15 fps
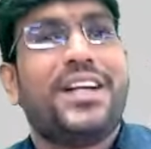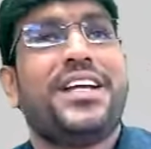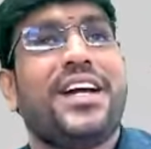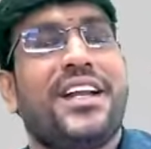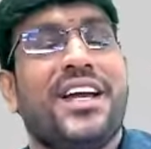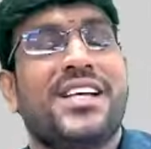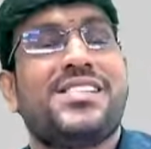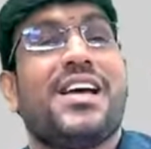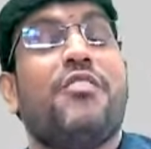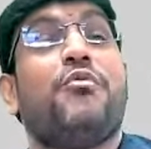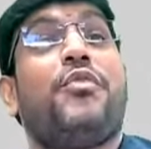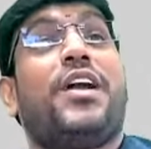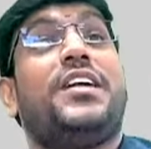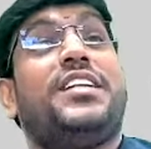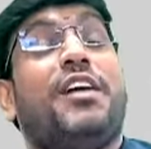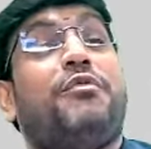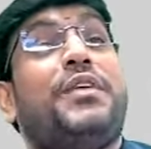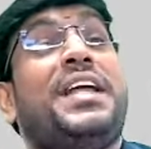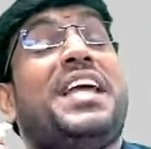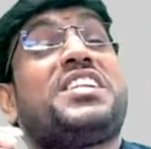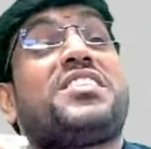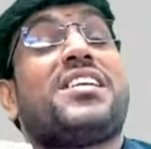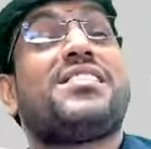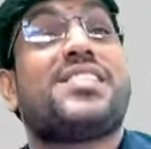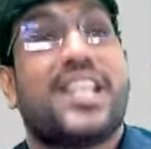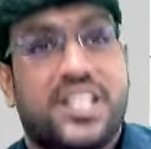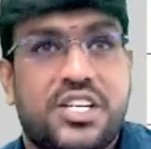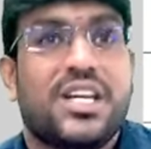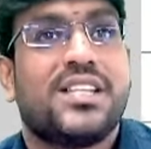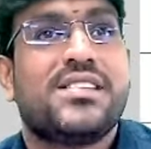here is, for definition
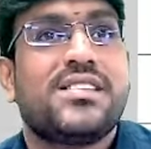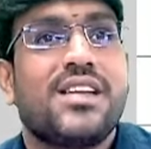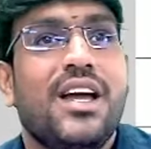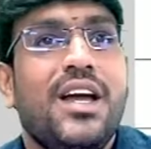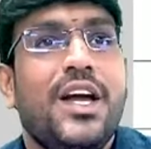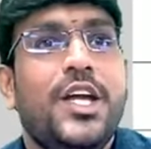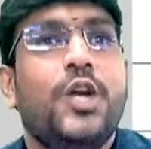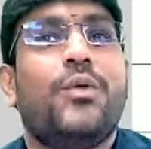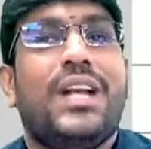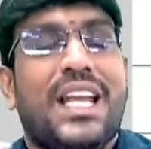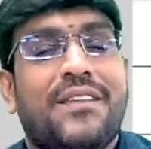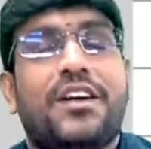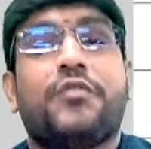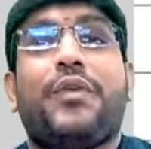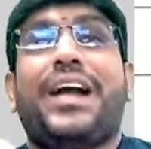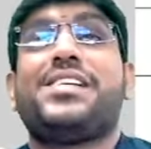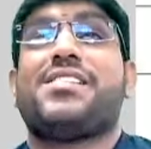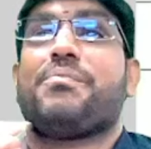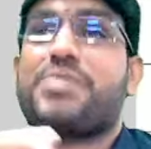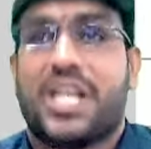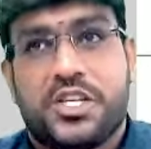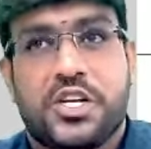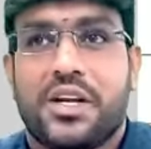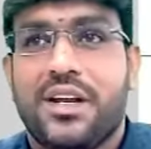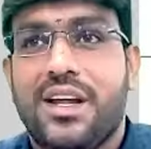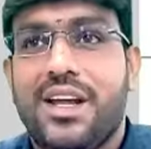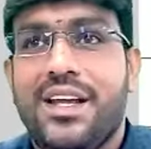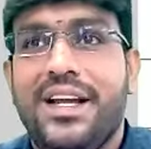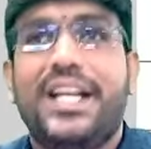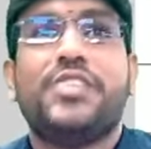sections, you will never find subsection.
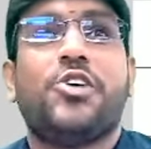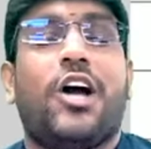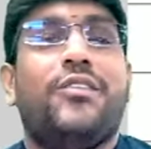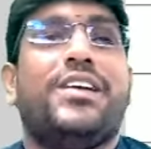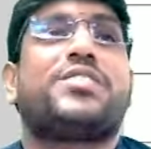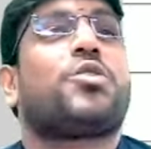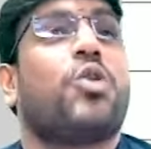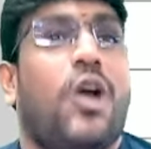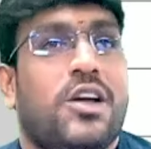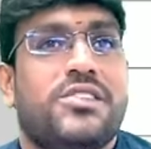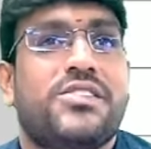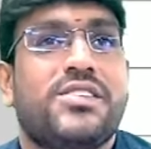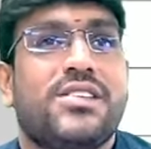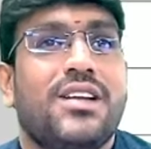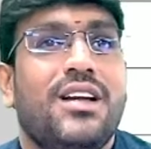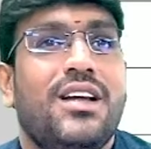It is always clause.